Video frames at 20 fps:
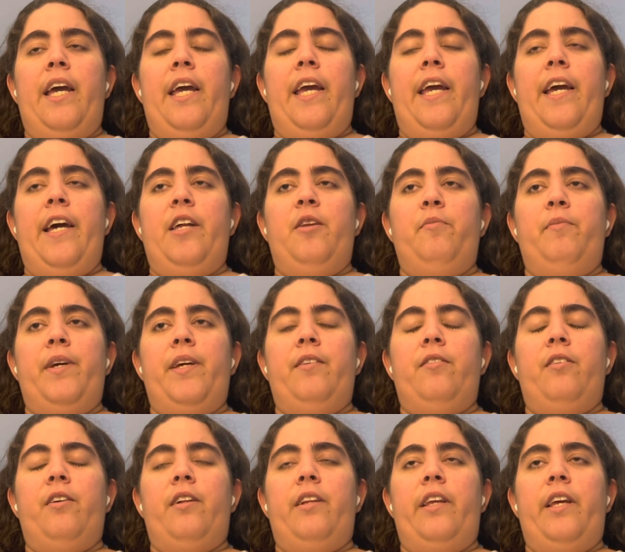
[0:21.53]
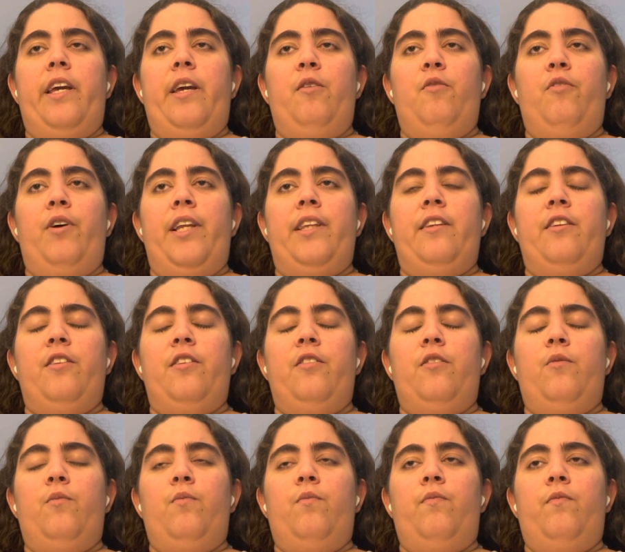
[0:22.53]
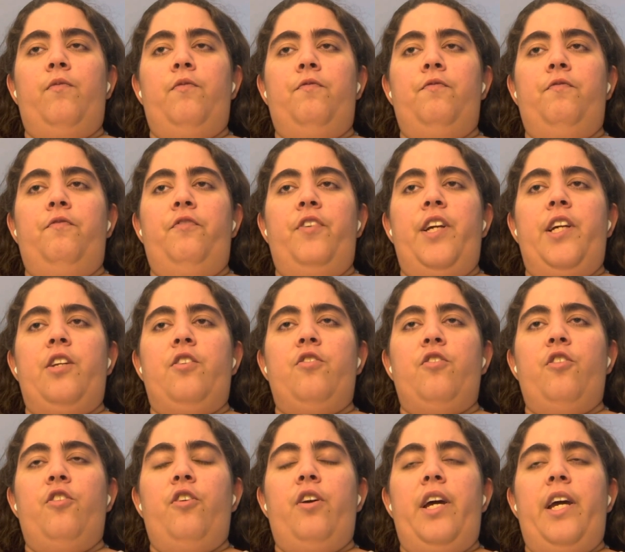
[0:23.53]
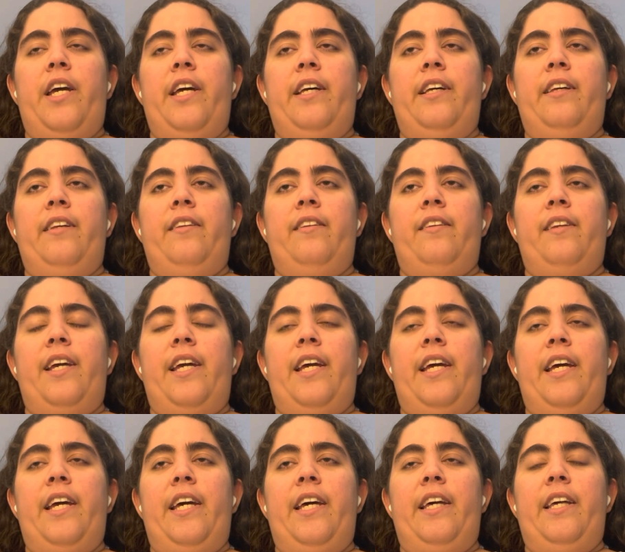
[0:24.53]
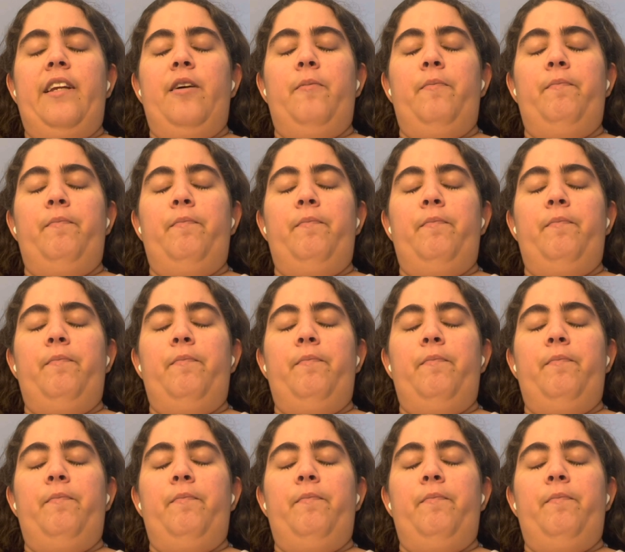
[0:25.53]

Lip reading: And basically what this feature is, it